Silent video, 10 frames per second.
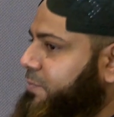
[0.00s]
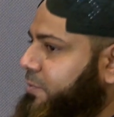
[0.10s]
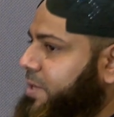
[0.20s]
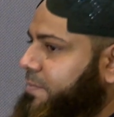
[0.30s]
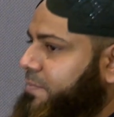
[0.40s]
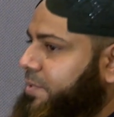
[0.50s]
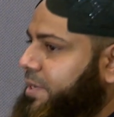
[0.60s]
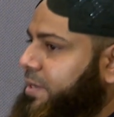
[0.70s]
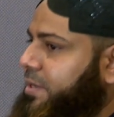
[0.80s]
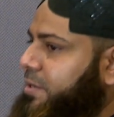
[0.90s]
program,
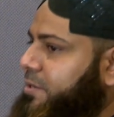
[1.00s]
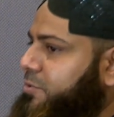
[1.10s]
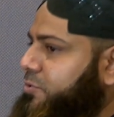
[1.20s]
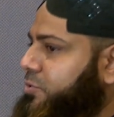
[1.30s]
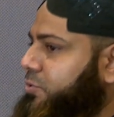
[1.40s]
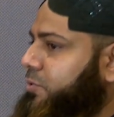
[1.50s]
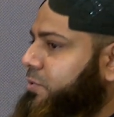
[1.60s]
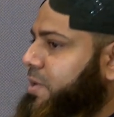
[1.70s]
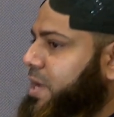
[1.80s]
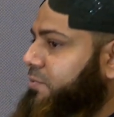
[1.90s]
right?
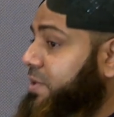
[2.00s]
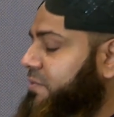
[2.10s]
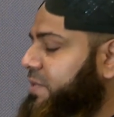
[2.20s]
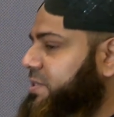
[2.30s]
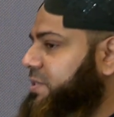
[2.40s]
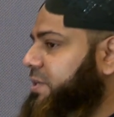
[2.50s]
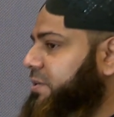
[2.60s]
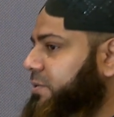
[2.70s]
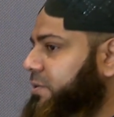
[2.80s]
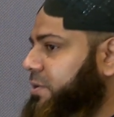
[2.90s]
So I would advise that
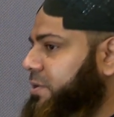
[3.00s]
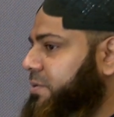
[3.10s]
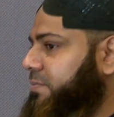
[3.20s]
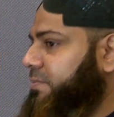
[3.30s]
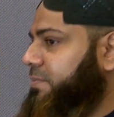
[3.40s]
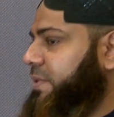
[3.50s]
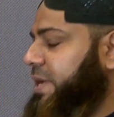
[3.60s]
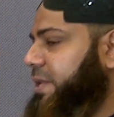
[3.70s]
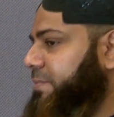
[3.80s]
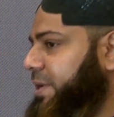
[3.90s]

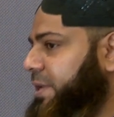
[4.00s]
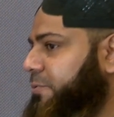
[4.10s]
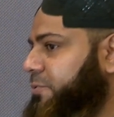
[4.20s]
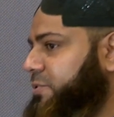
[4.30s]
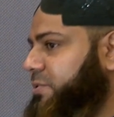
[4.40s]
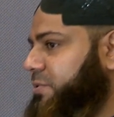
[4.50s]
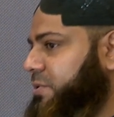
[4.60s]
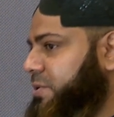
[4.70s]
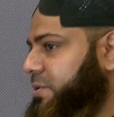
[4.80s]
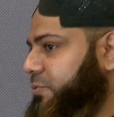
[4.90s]
anybody who is
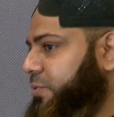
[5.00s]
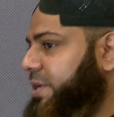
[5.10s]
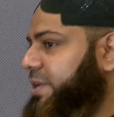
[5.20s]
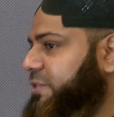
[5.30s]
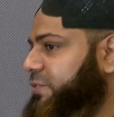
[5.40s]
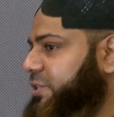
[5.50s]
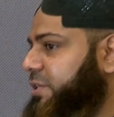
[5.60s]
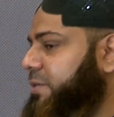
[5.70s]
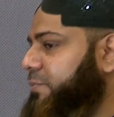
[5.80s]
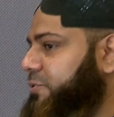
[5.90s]
doing a
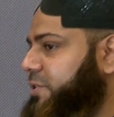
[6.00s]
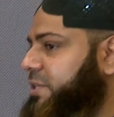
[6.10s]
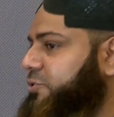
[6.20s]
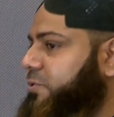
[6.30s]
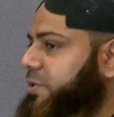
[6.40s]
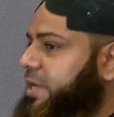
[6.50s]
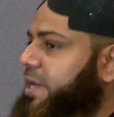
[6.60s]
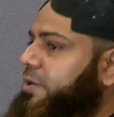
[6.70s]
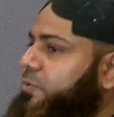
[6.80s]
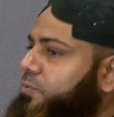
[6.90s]
graduation in computer science should
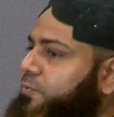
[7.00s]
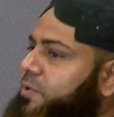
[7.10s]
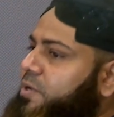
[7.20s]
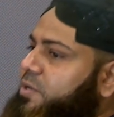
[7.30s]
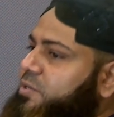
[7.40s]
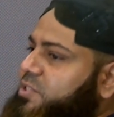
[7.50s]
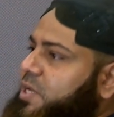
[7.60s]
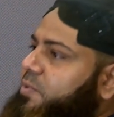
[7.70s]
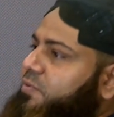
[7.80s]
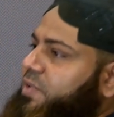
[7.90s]
connect to
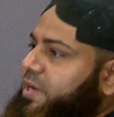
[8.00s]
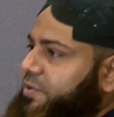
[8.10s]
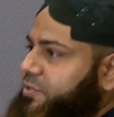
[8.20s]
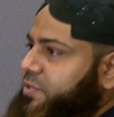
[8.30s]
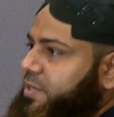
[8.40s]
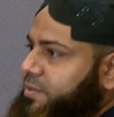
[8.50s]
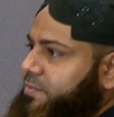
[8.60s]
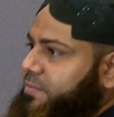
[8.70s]
some of the industry